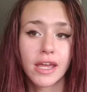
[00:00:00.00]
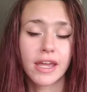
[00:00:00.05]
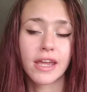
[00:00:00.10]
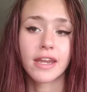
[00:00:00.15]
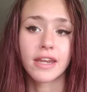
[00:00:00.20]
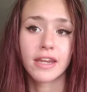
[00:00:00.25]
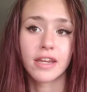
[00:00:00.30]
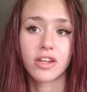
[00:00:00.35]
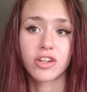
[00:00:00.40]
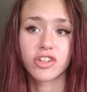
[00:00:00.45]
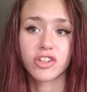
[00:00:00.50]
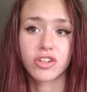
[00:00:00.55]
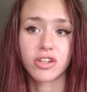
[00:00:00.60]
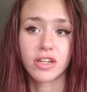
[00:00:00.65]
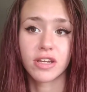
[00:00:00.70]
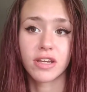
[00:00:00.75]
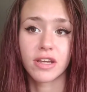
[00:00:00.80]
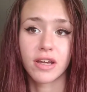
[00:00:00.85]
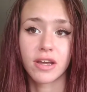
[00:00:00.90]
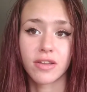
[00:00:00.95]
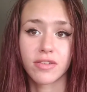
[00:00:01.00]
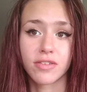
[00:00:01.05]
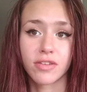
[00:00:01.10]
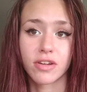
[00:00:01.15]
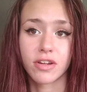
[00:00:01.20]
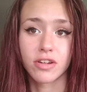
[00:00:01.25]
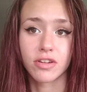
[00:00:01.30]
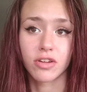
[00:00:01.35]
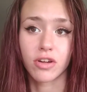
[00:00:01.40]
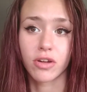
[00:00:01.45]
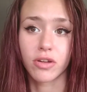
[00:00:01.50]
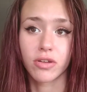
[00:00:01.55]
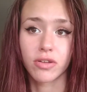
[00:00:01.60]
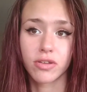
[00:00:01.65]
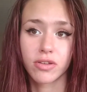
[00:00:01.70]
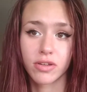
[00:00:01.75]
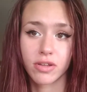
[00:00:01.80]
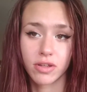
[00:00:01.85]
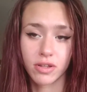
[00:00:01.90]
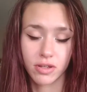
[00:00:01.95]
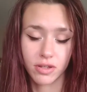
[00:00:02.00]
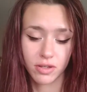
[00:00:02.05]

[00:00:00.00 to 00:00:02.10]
ADHD as an adult.